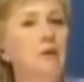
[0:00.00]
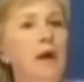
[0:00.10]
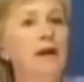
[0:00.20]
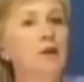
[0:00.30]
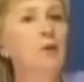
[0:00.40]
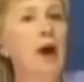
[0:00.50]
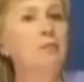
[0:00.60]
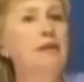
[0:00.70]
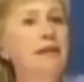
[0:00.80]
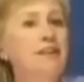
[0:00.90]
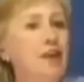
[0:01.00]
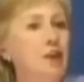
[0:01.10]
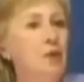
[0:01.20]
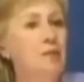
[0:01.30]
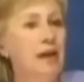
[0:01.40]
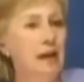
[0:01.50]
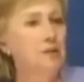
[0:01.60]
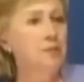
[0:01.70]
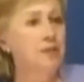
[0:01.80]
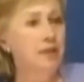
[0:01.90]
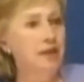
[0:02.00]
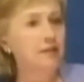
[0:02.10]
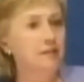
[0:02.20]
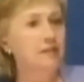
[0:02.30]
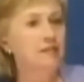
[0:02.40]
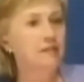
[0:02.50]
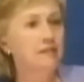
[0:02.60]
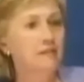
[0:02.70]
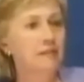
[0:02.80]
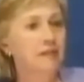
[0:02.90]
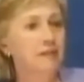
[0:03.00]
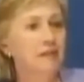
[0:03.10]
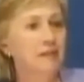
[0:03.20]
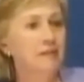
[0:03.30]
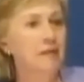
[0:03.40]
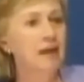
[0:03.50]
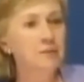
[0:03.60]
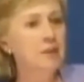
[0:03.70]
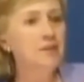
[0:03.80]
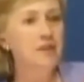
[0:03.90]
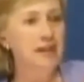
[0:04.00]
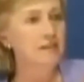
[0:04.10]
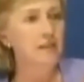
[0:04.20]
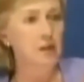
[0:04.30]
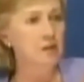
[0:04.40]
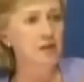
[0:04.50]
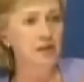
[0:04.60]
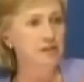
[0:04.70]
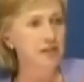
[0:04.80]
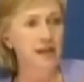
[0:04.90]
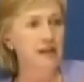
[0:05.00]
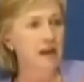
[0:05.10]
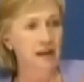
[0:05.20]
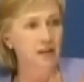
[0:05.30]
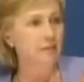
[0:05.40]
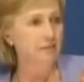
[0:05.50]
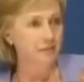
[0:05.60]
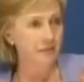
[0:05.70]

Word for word: Wait, you want me to tell you what my husband thinks? My husband is not the Secretary of State. I am.